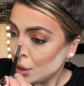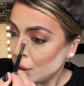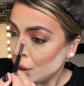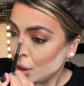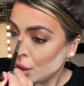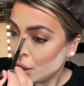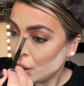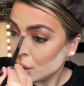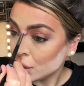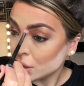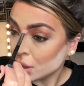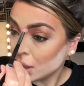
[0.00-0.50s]

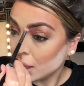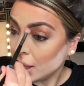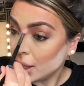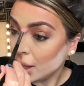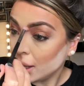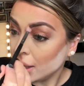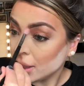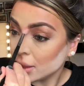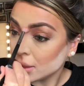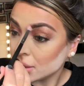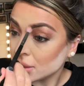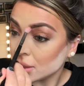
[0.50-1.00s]

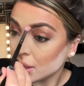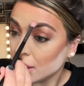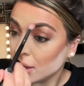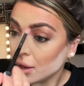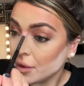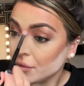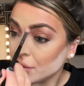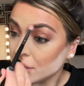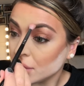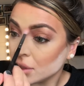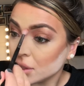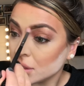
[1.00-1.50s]
lines and
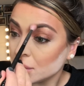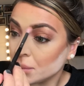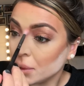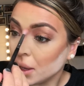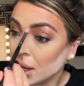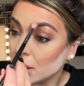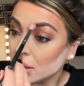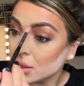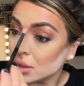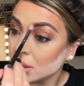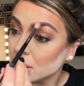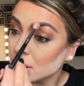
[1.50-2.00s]
everything's
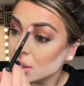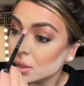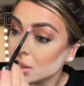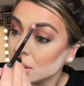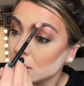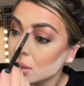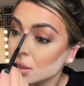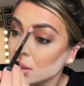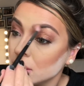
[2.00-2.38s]
blended.